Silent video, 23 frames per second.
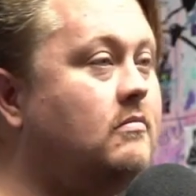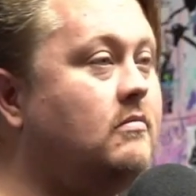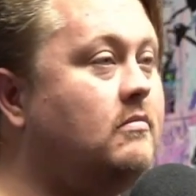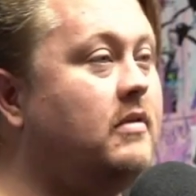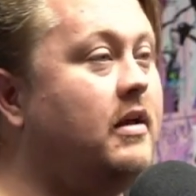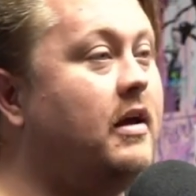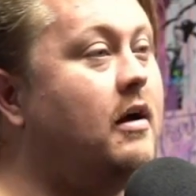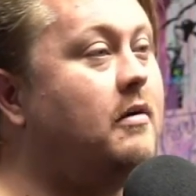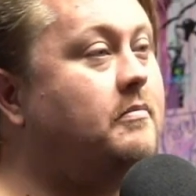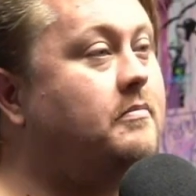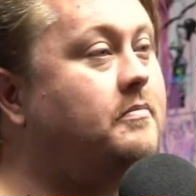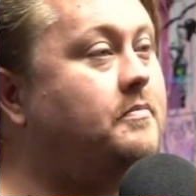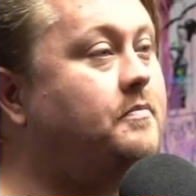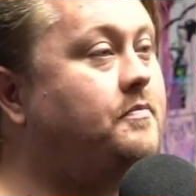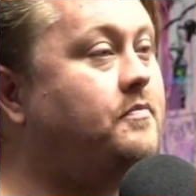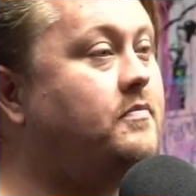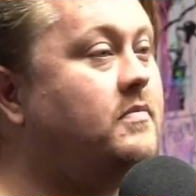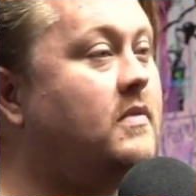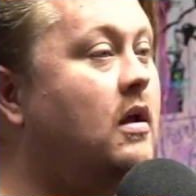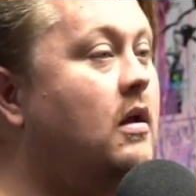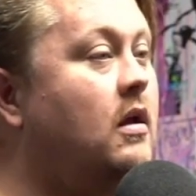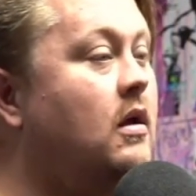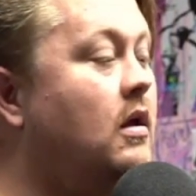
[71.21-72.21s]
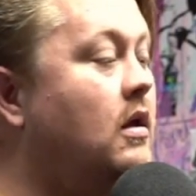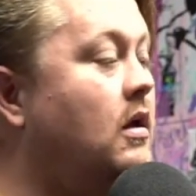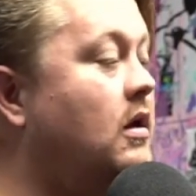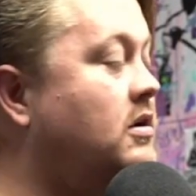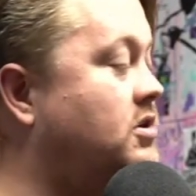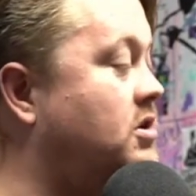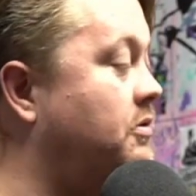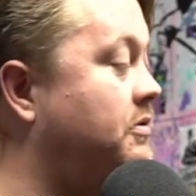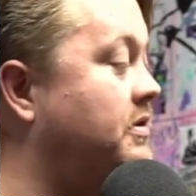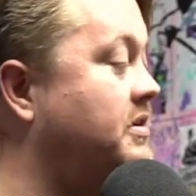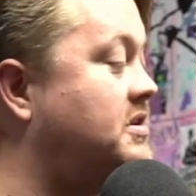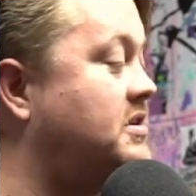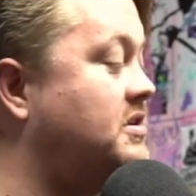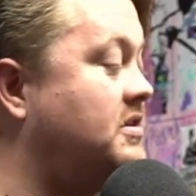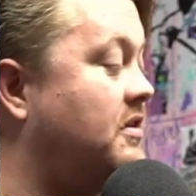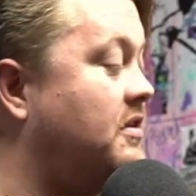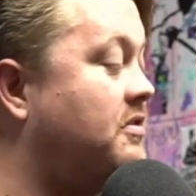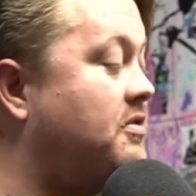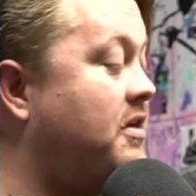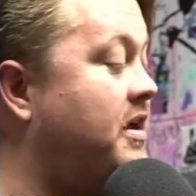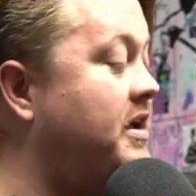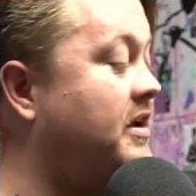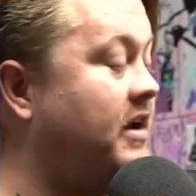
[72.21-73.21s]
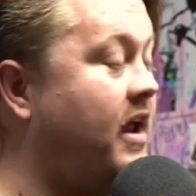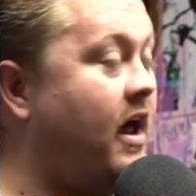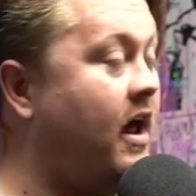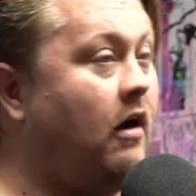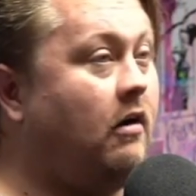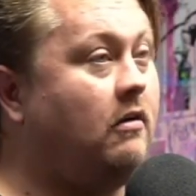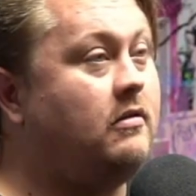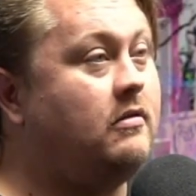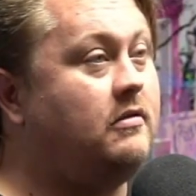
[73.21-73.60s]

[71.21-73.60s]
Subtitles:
Yep. So this is a thing now.